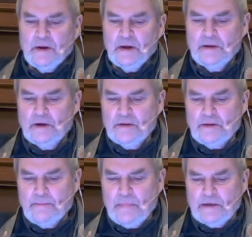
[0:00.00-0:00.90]
And on
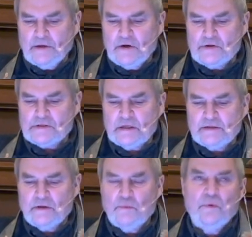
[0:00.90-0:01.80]
the meadows
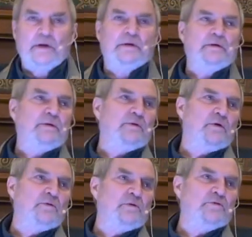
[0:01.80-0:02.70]
let the wind go
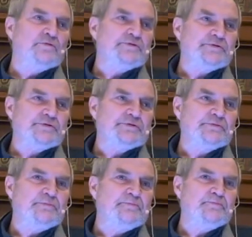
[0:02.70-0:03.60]
loose.
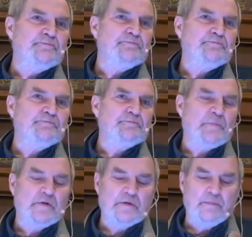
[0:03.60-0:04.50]

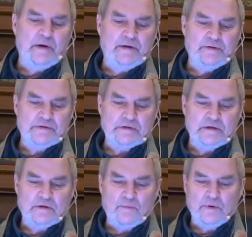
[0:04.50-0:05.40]
On the meadows
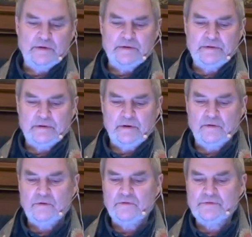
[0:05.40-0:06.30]
let the wind go
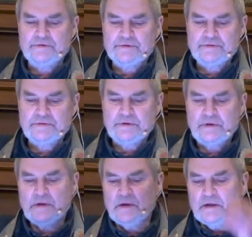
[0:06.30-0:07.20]
loose.
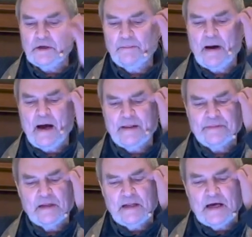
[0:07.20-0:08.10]
Command
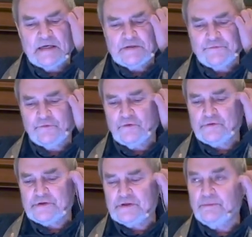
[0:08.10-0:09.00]
the last
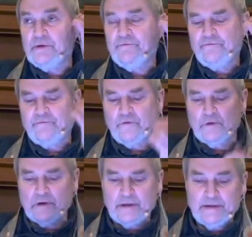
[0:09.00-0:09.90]
fruits to be
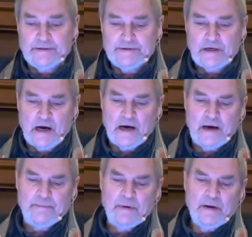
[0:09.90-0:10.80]
full in
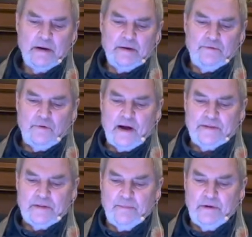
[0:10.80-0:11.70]
time.
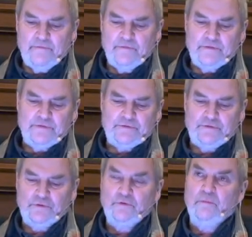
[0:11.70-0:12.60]
Grant them even
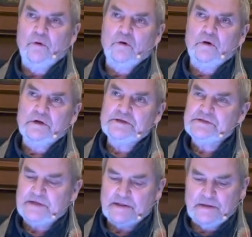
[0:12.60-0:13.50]
2 more
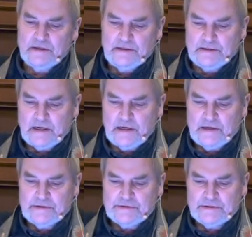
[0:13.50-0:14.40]
southerly
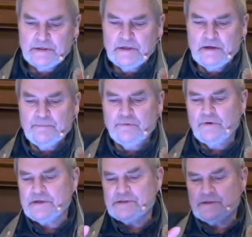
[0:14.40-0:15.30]
days.
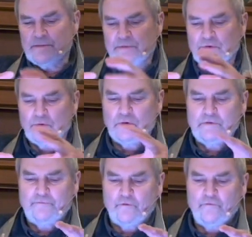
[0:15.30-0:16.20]
Press them
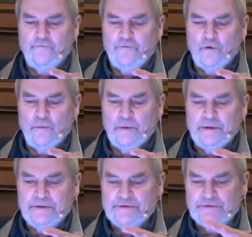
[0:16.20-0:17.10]
toward
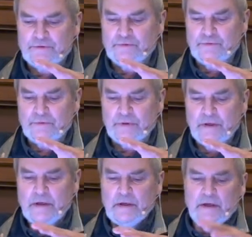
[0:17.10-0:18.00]
fulfillment soon,
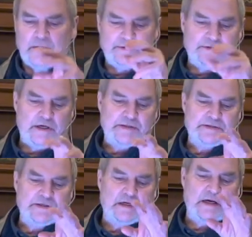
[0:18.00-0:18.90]
and
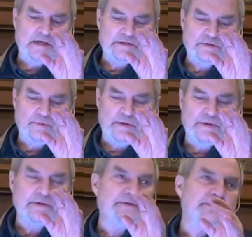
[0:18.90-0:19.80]
chase the last
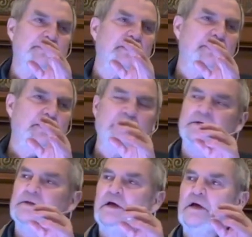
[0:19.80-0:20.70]
sweetness
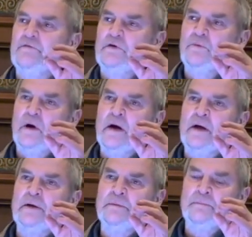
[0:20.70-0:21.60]
into the heavy
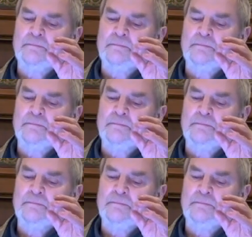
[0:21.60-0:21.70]
wine.